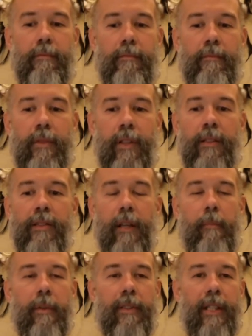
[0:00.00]
Things
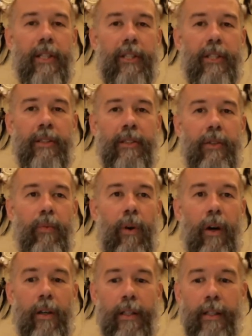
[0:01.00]
like possessions you
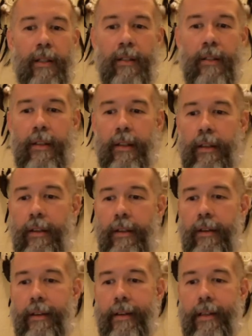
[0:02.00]
wanted,
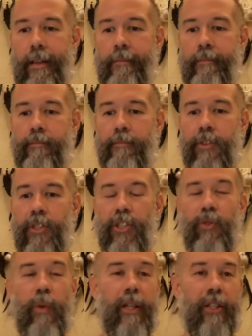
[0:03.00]

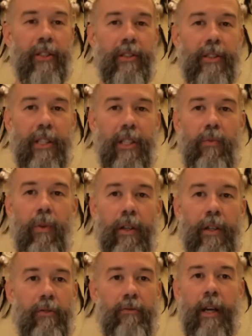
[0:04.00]
situations that you
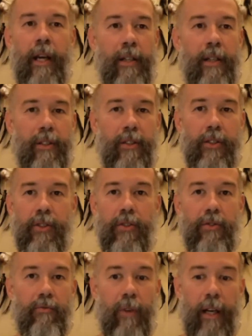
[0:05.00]
wanted arranged in a
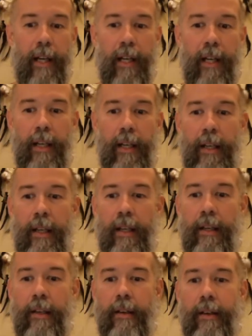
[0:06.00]
certain way,
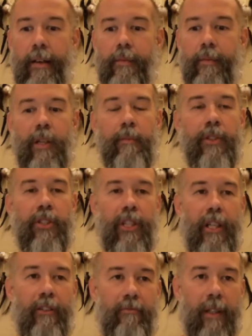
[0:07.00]
some
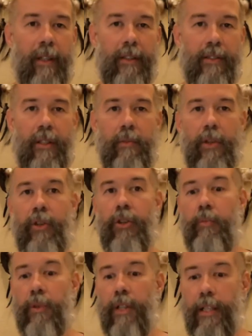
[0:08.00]
achievement, some
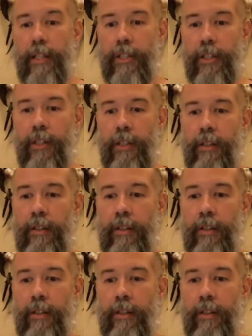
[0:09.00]
accumulation,